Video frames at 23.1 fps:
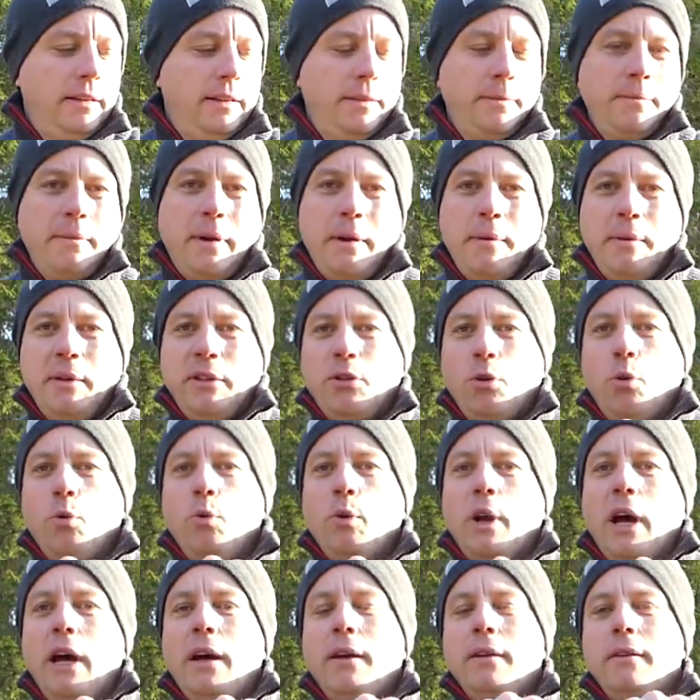maybe it's
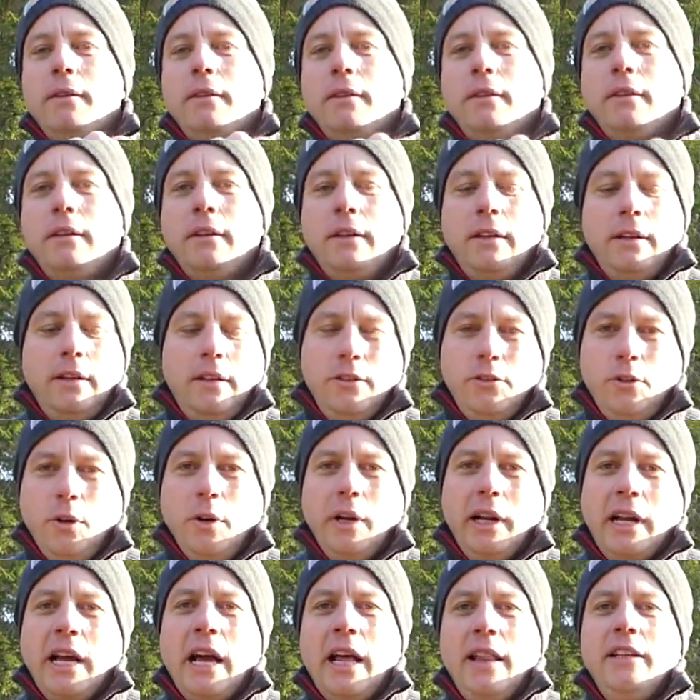alder. So I'm going
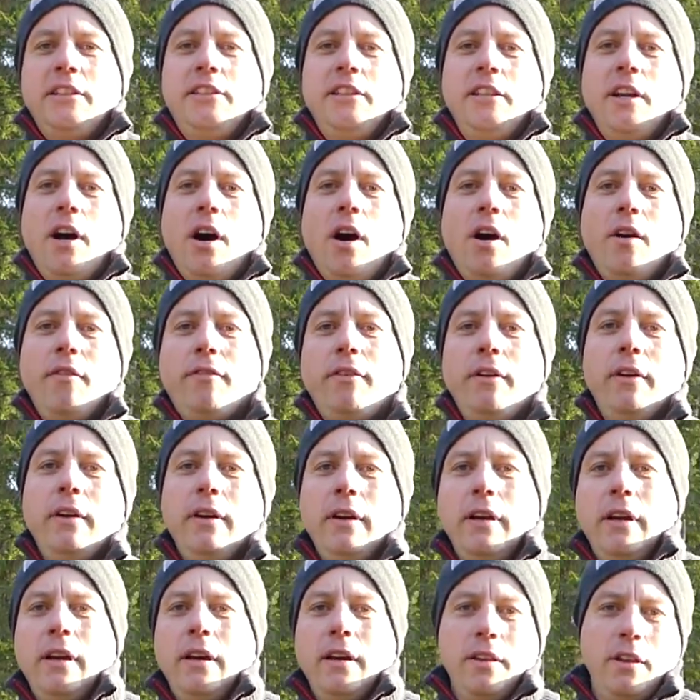to cut this in half.
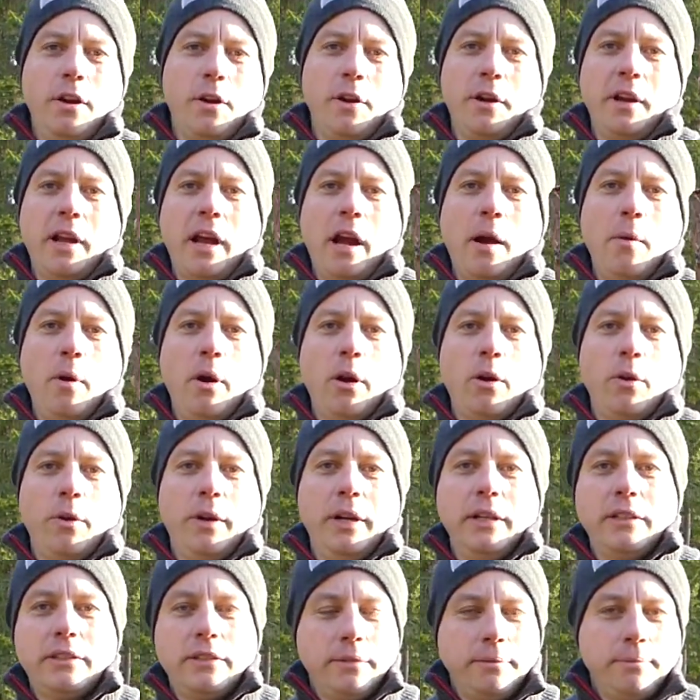Then I'm going to go to work on
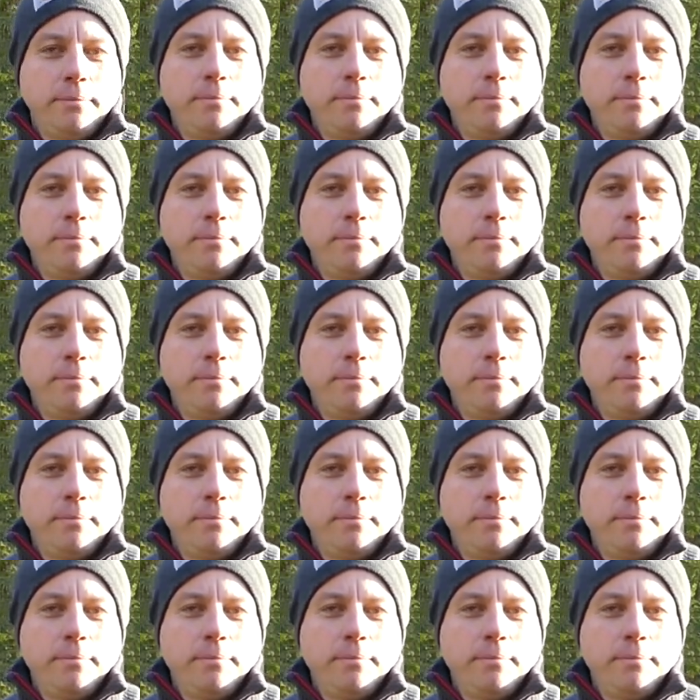this.